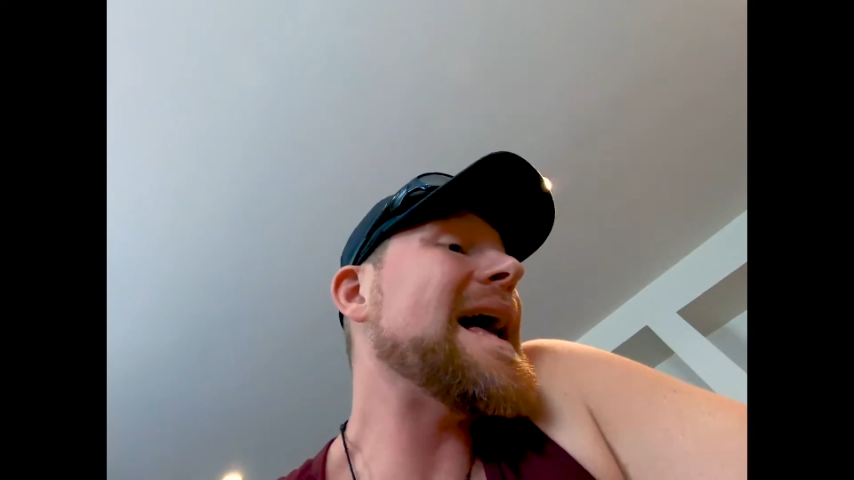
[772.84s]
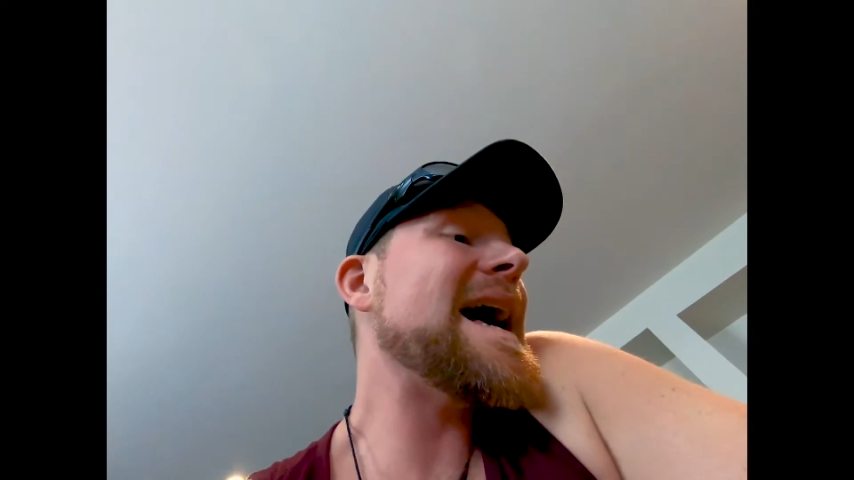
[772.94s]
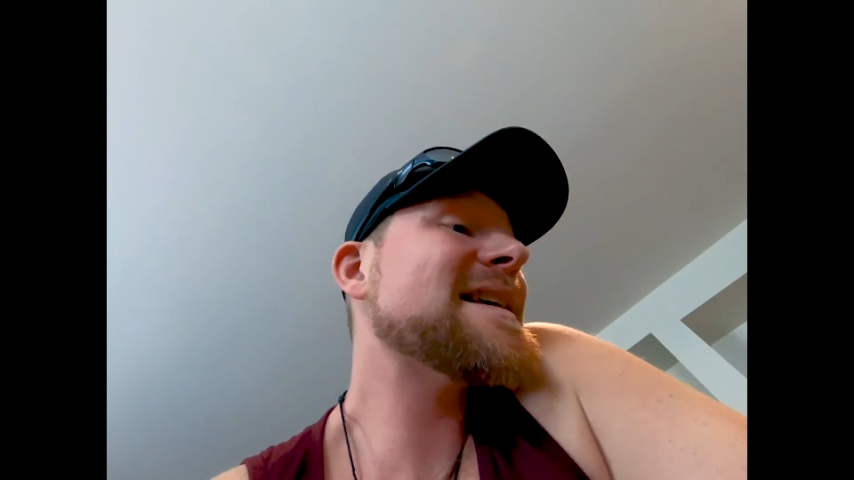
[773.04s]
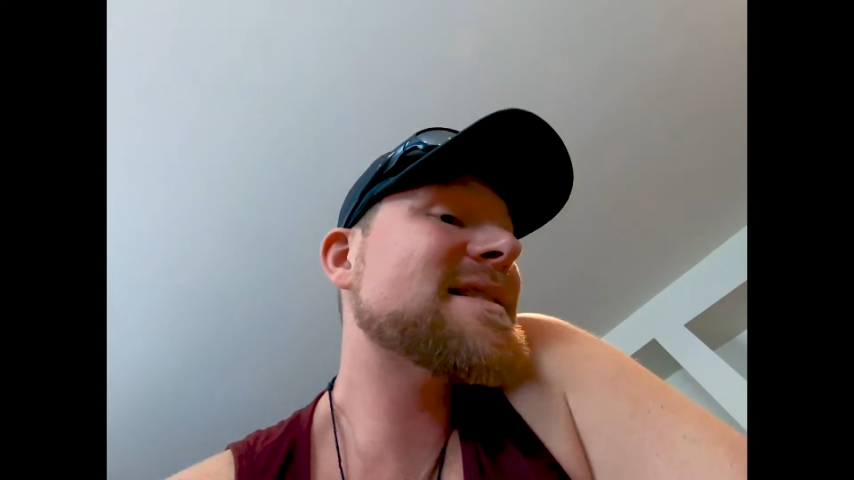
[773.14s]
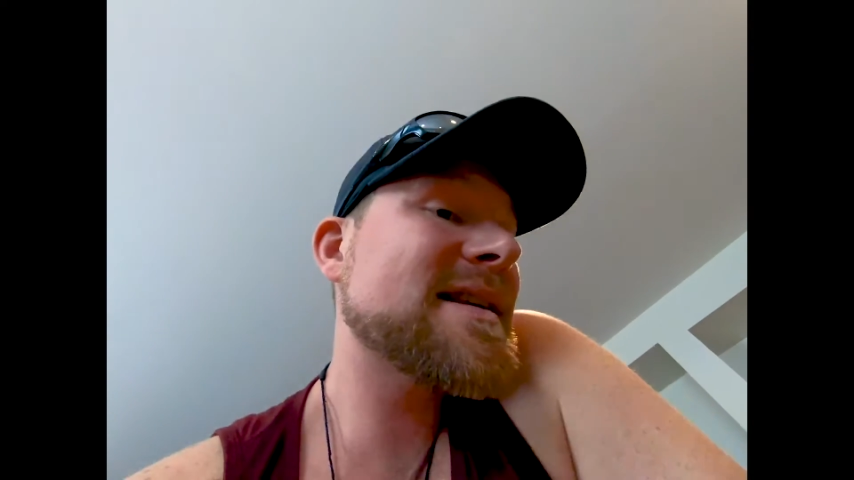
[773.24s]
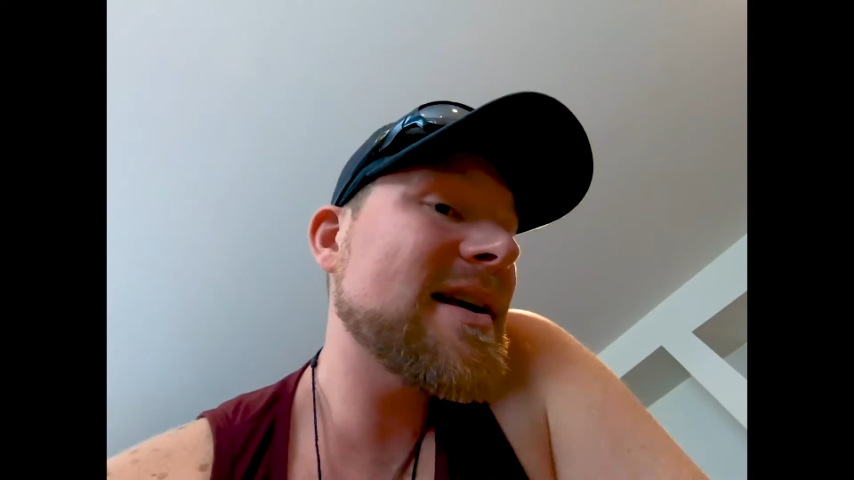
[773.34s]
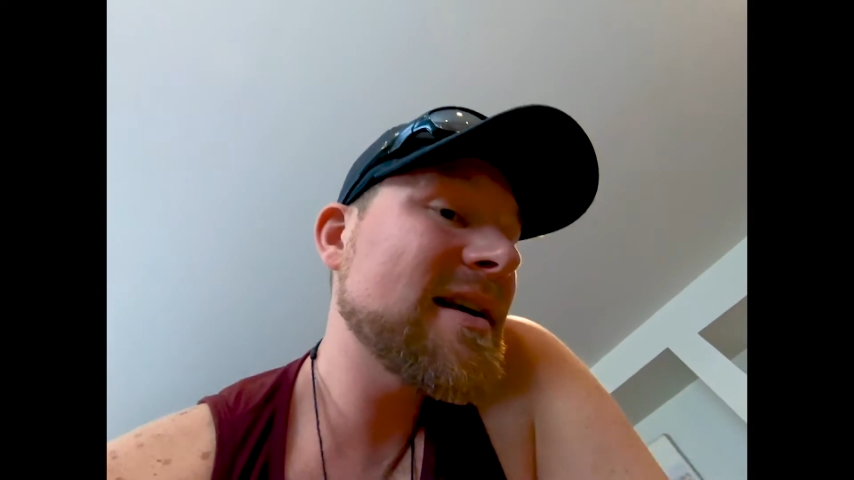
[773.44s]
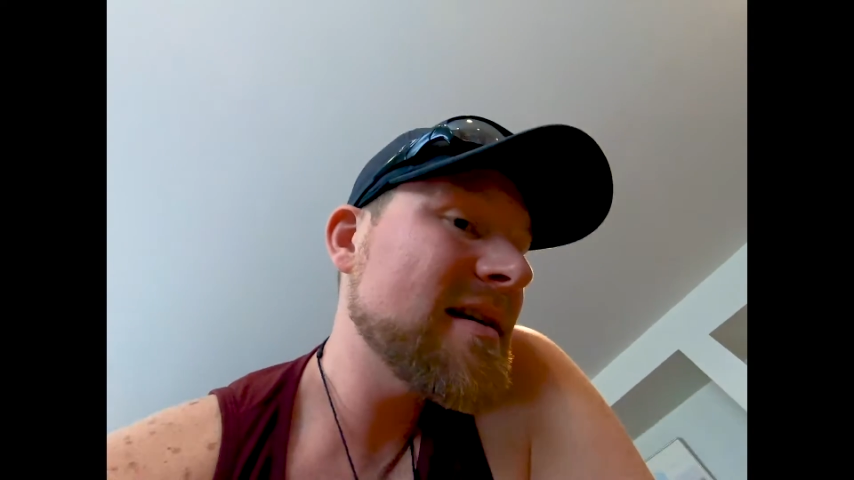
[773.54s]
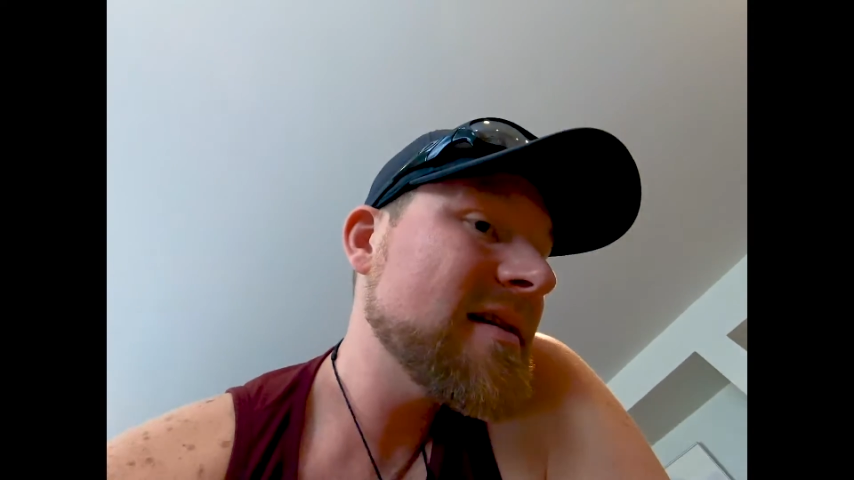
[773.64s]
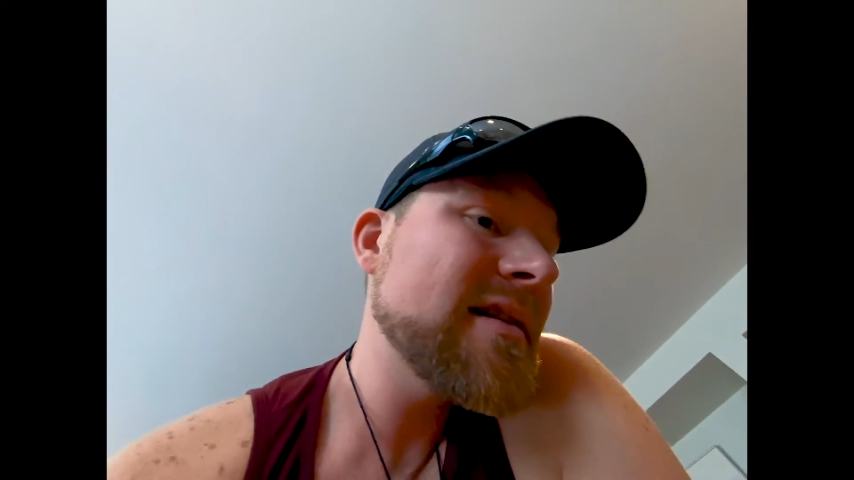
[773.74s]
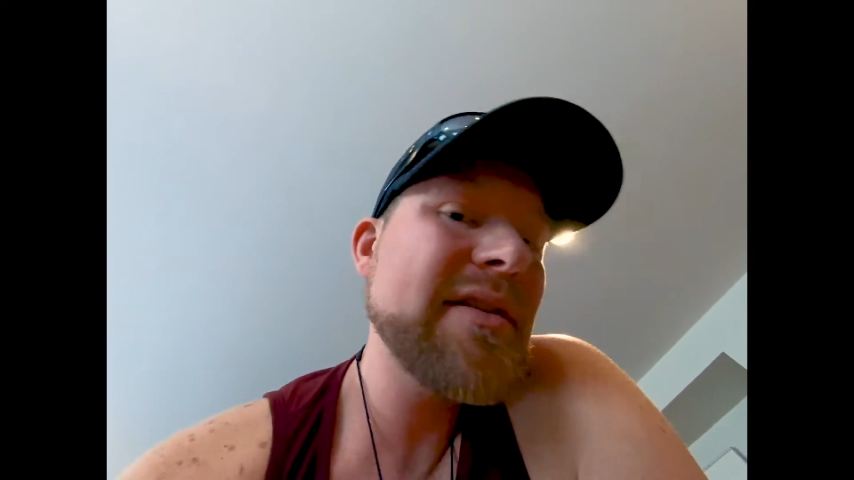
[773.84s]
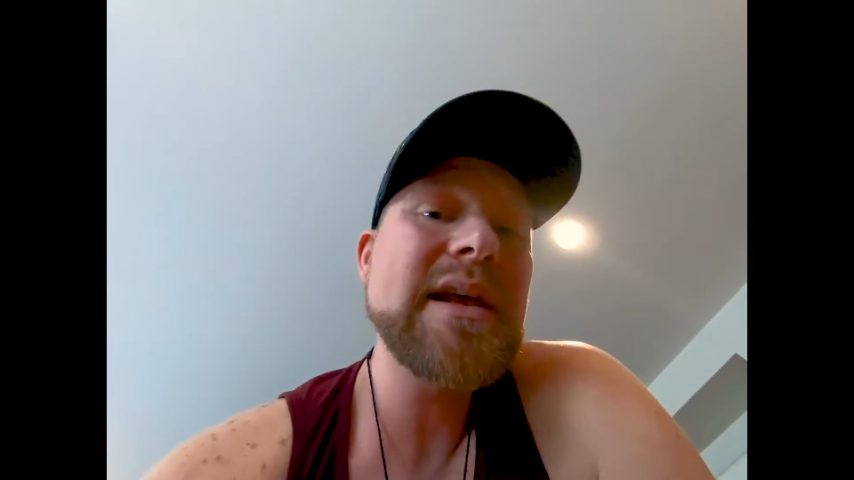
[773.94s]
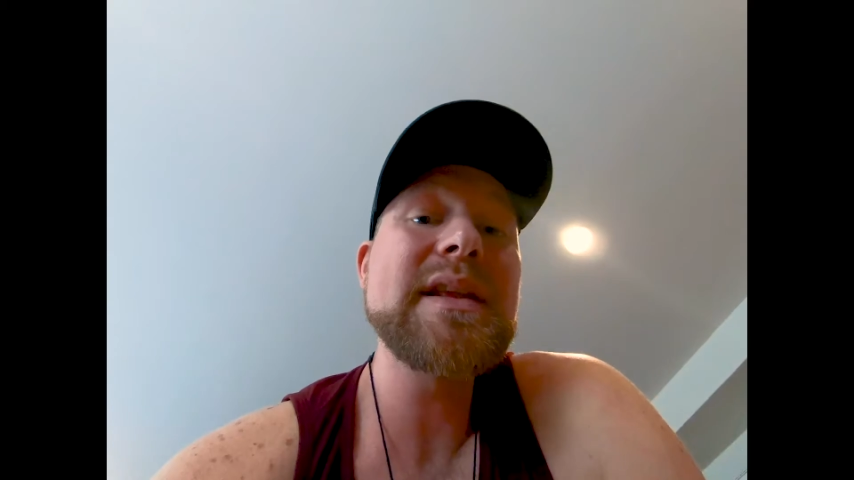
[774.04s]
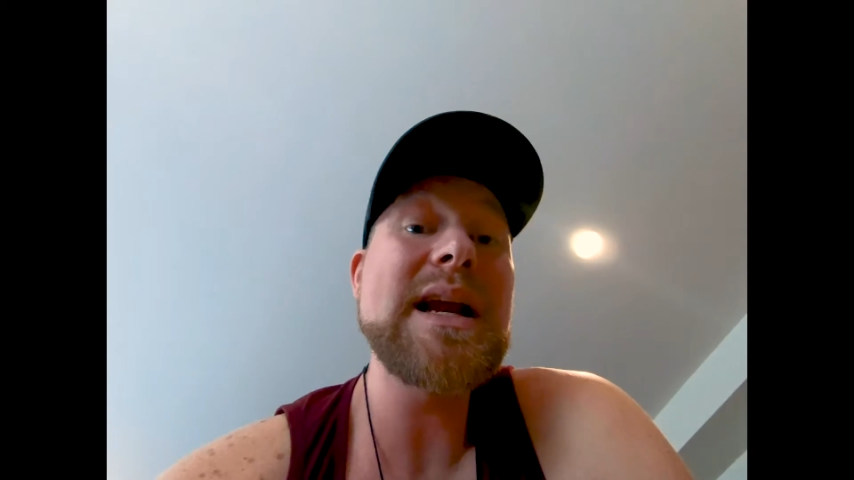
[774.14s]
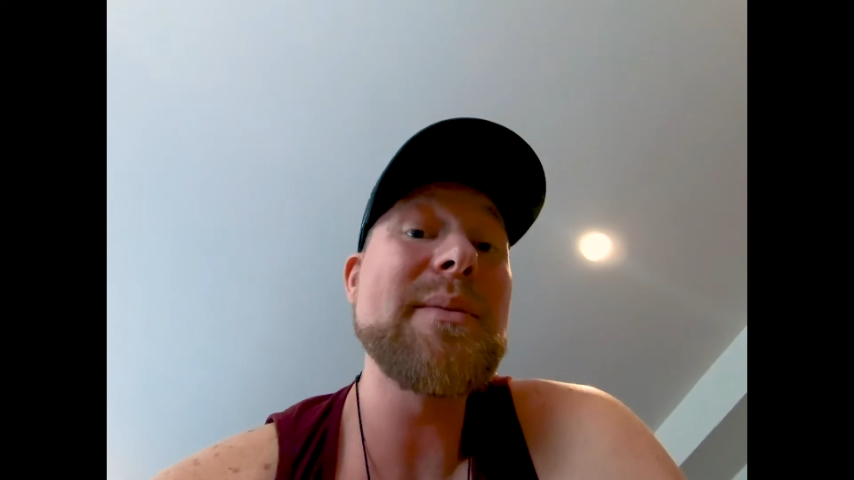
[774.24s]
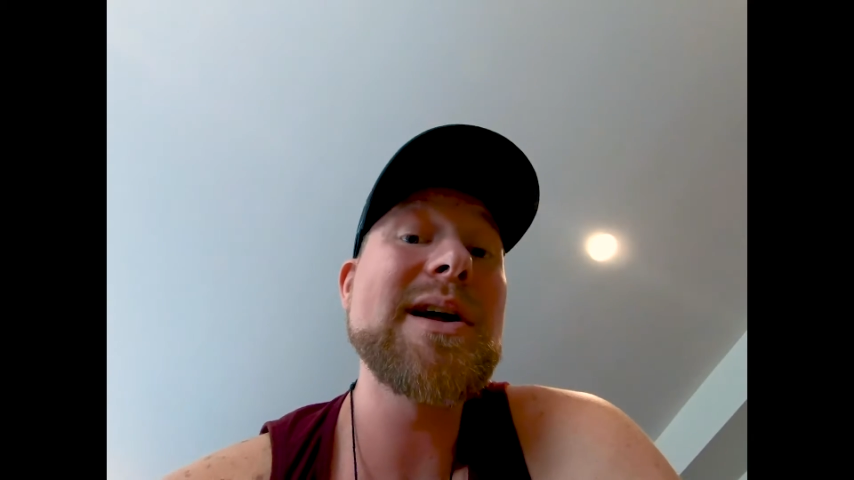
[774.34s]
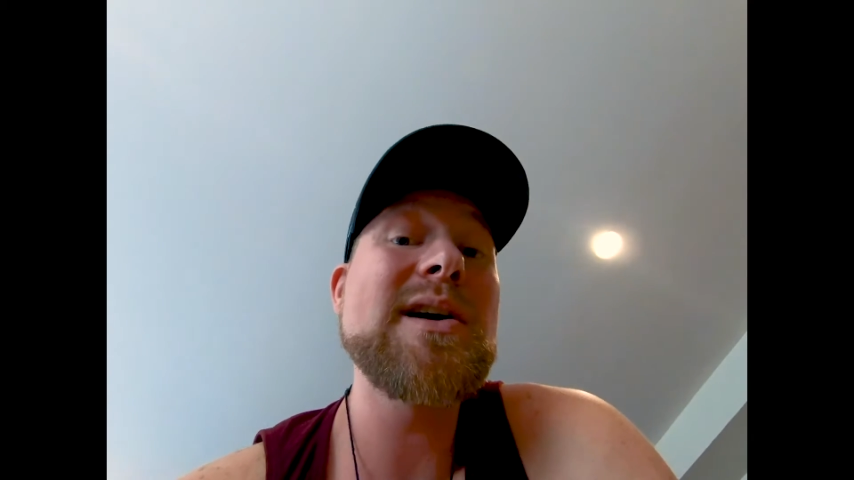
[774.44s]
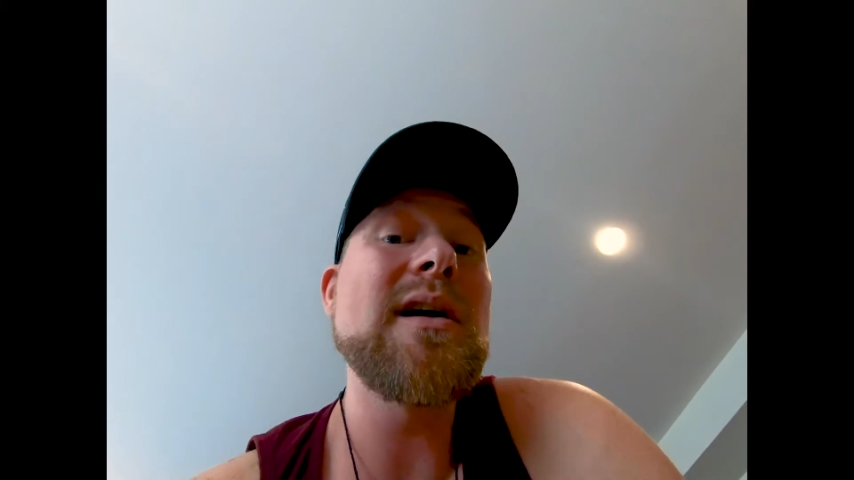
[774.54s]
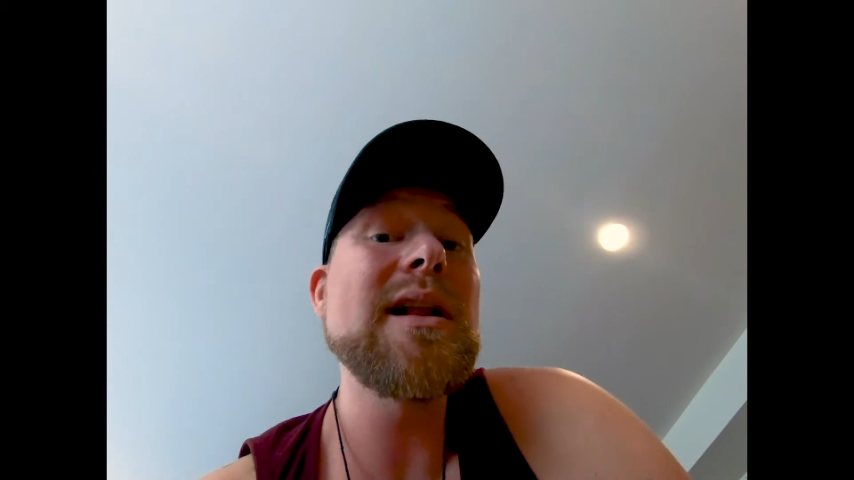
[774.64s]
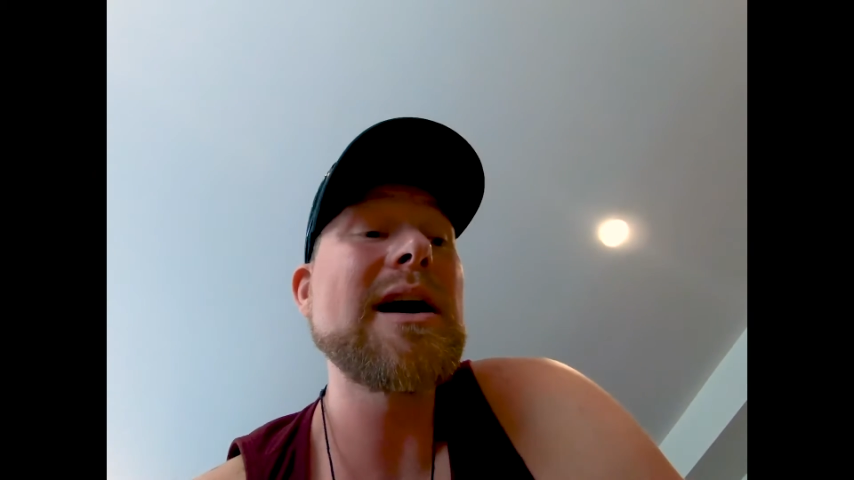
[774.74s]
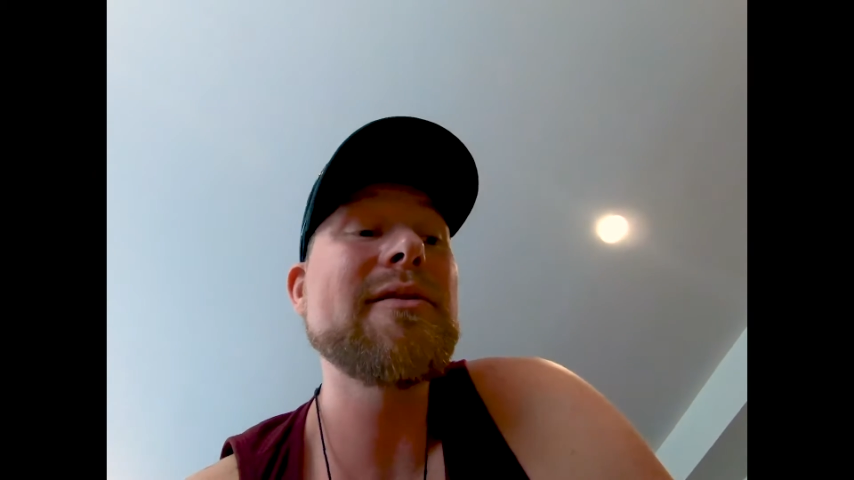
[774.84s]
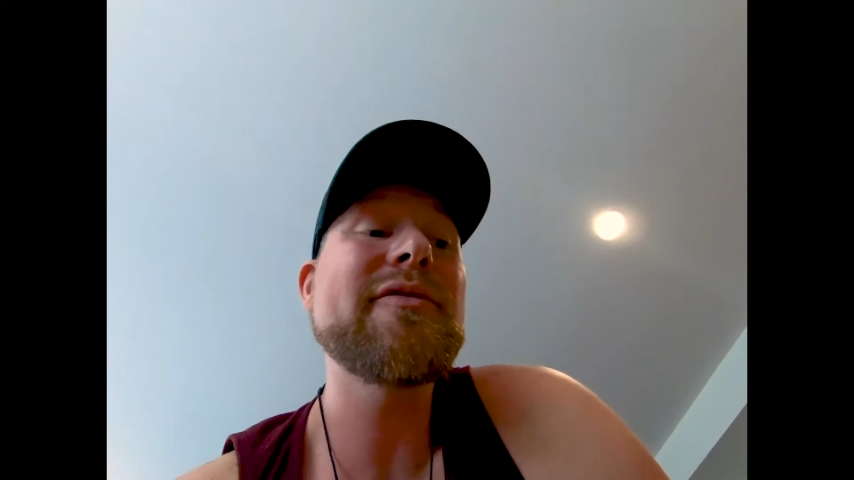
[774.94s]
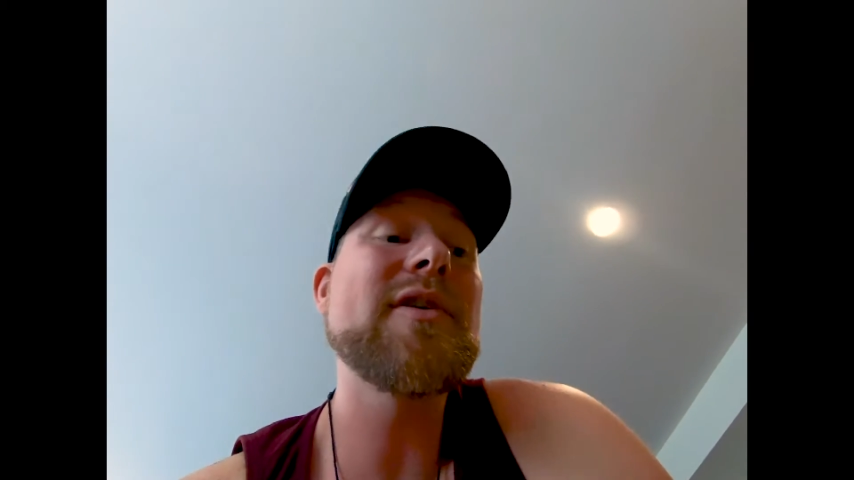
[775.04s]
Last thing that I'm going to call out